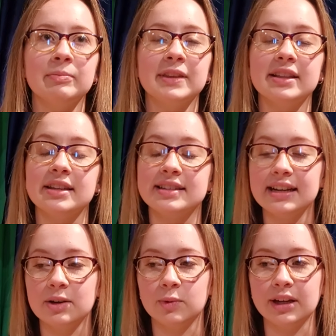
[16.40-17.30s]
then the
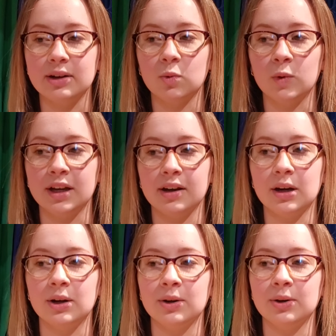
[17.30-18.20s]
second week, we
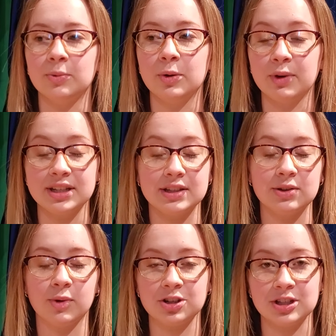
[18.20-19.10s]
went to
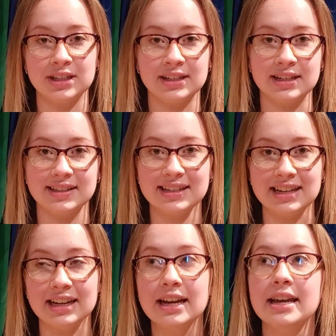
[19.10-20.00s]
Washington
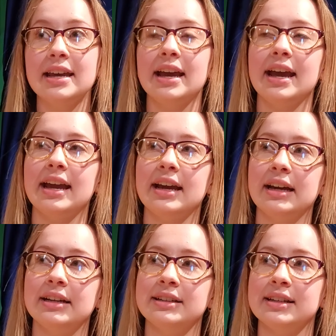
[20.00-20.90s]
D.C.
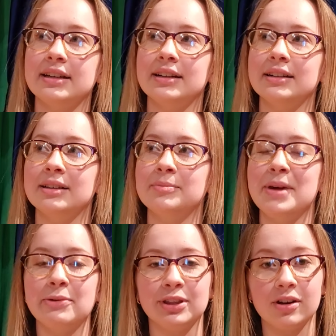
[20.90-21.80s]
and
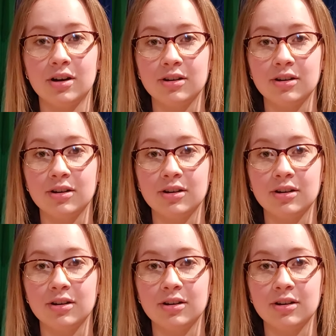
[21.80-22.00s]
met with